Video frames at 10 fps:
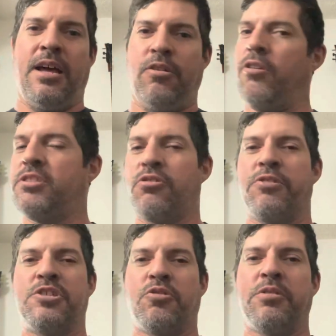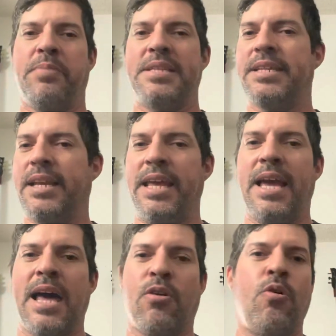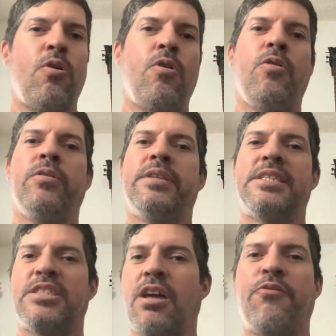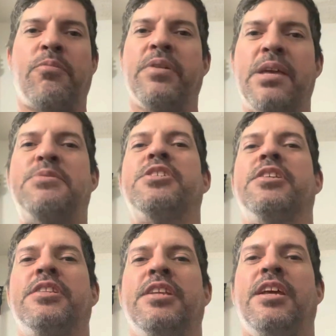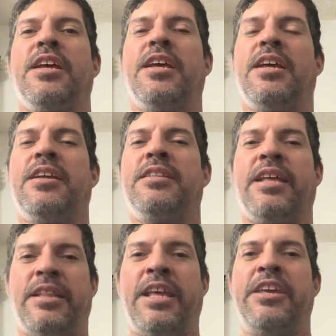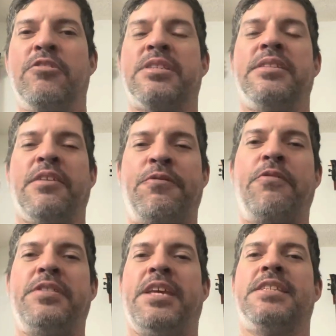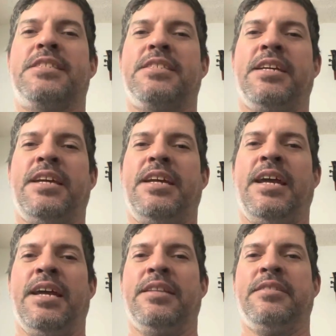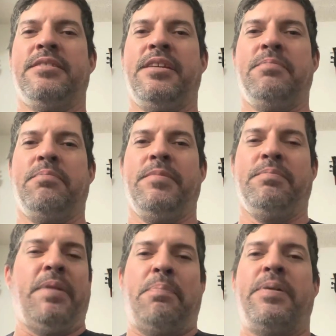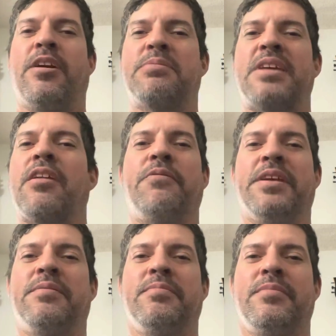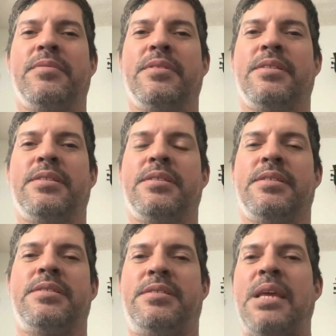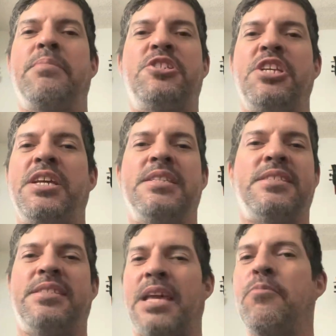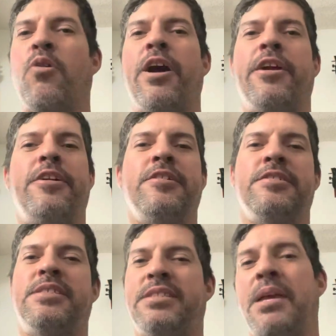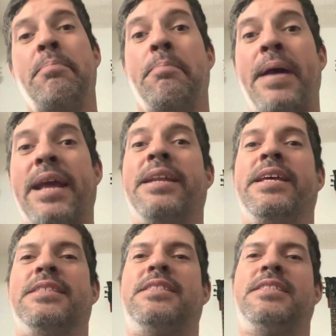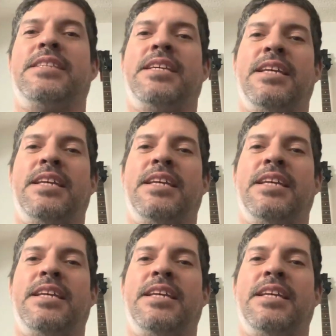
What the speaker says: Long story short, basically he got all the stuff from Gibson that they use in the 50s and made pickups out of it. Same machines, same wire, same magnets.